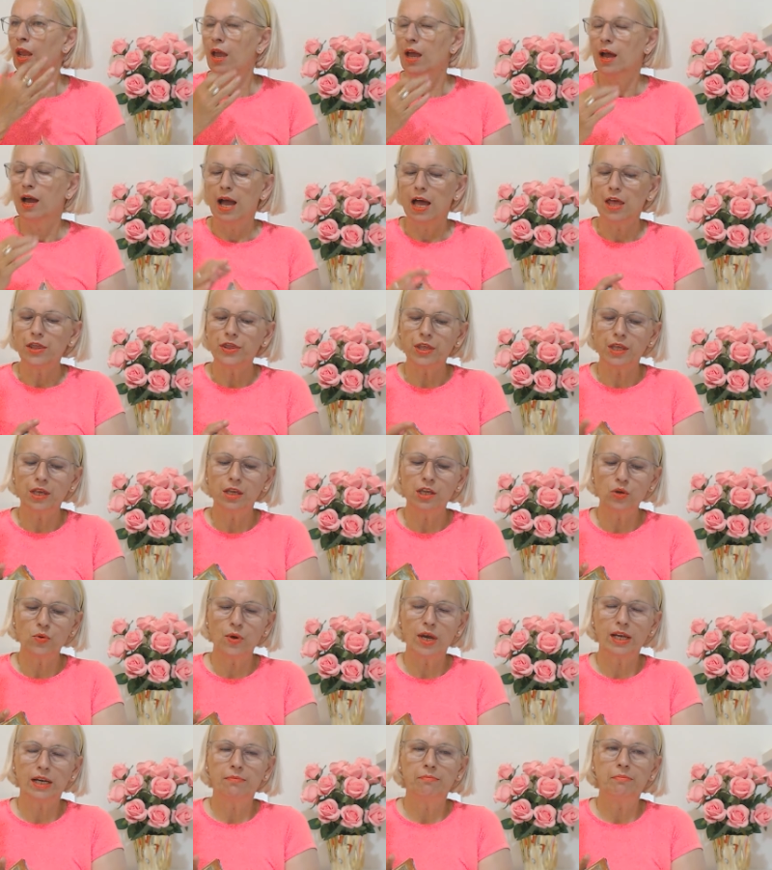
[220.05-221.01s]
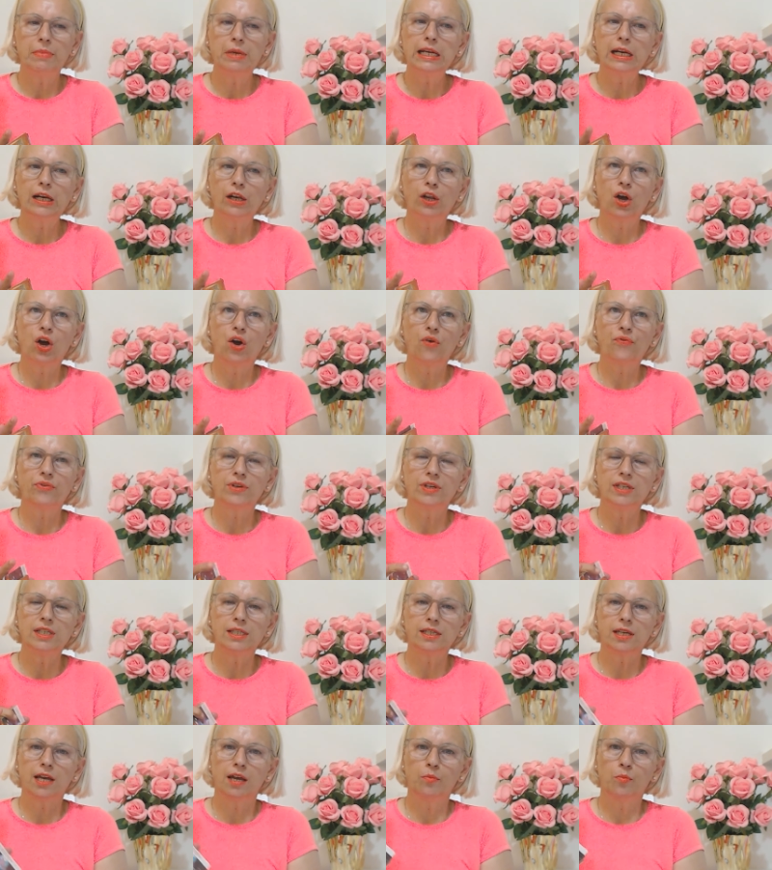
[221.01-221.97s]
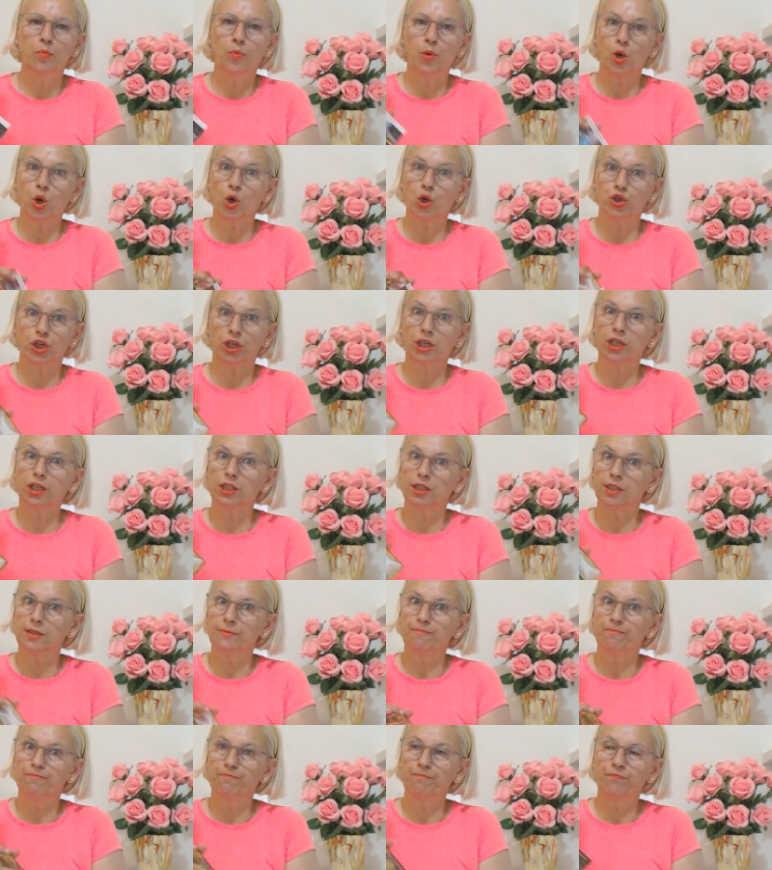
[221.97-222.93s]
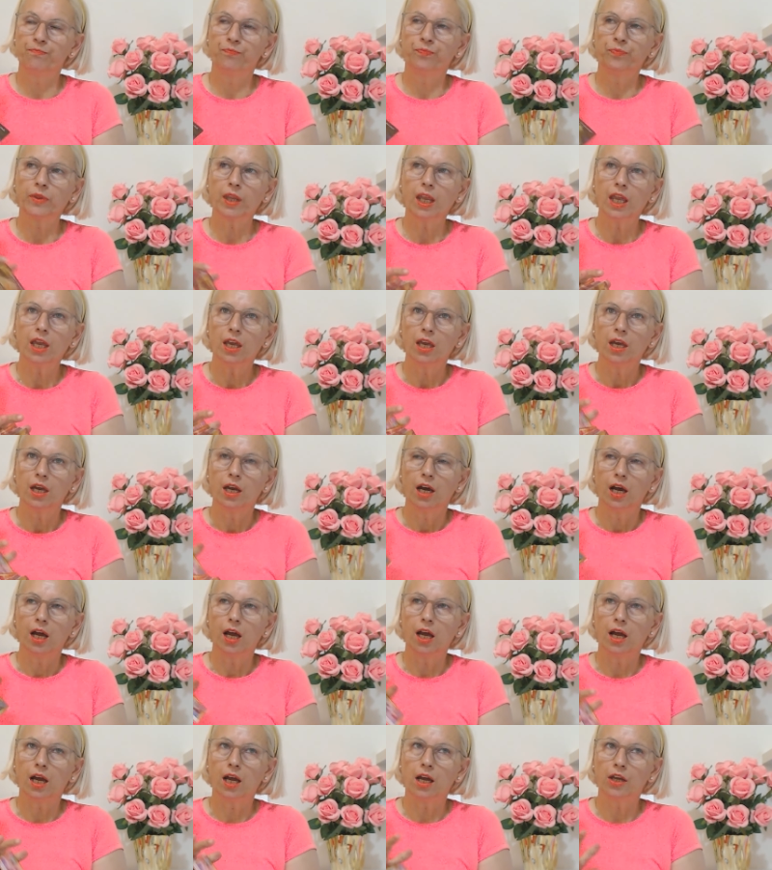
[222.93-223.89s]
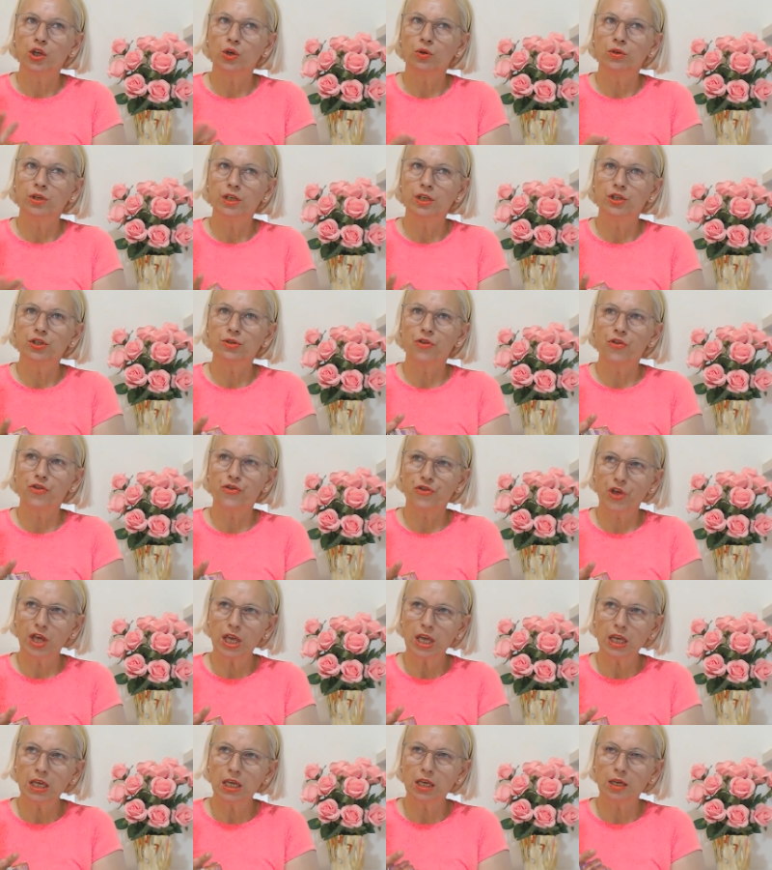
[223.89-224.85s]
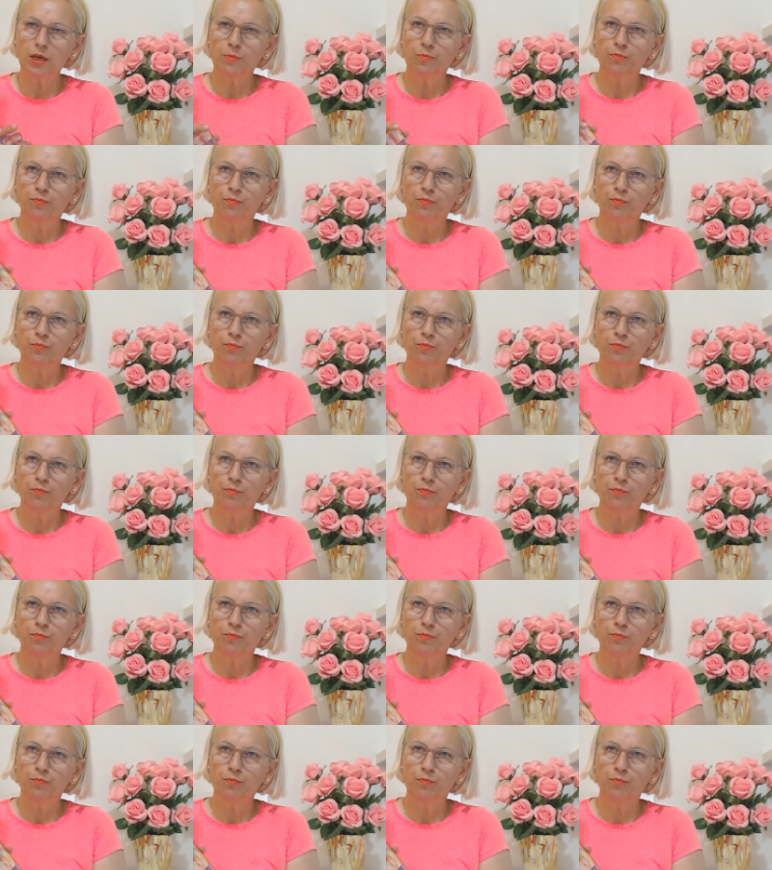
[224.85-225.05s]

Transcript: I think you're in the middle of some project. Uh, you need to think,